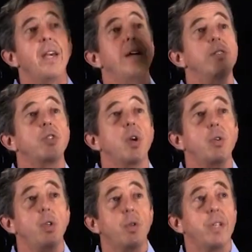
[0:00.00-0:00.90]
And so
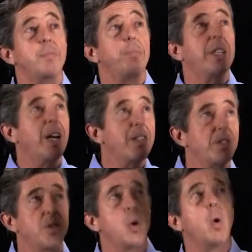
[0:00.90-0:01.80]
you can,
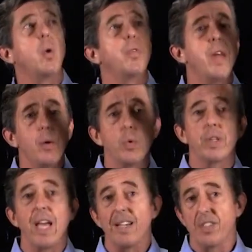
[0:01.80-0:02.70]
because the whole
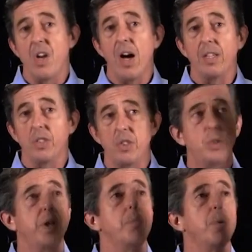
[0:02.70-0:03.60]
network has knowledge,
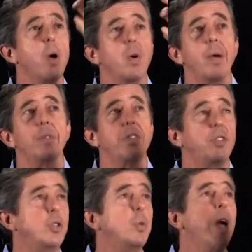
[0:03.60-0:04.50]
you can program it to
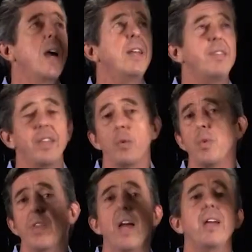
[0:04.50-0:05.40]
do anything
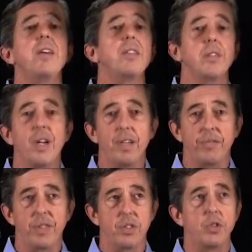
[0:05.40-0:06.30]
with any of the light
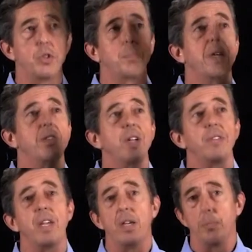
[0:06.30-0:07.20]
fixtures based
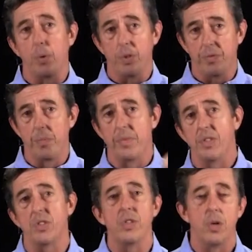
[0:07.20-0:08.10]
on the input from
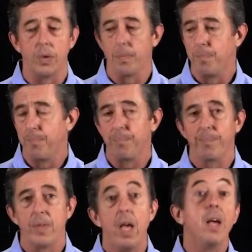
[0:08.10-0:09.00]
this node.
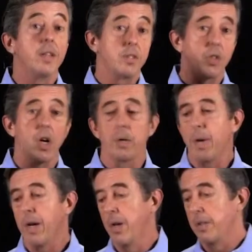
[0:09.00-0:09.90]
Let's talk
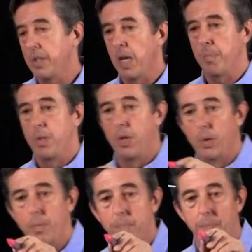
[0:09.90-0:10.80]
about another type of
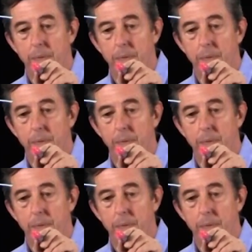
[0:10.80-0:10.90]
node.